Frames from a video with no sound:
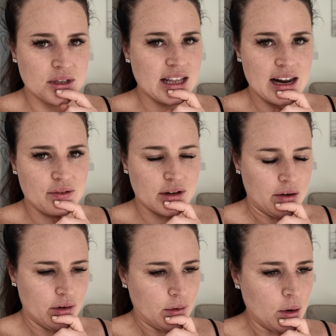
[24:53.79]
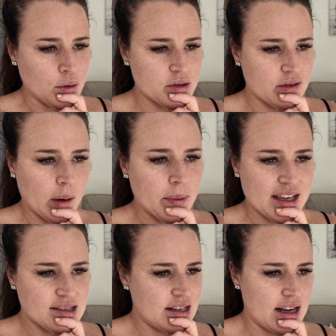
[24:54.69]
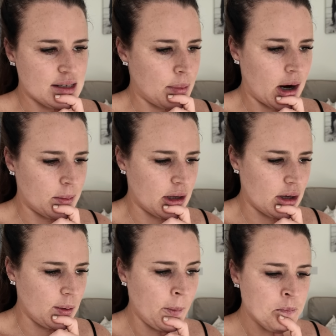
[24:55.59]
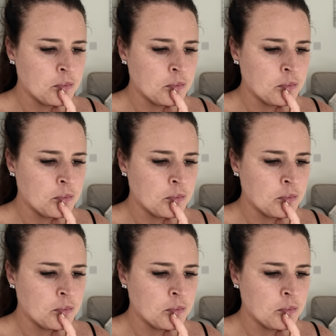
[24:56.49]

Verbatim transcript: with the leftover rolls from yesterday's barbecue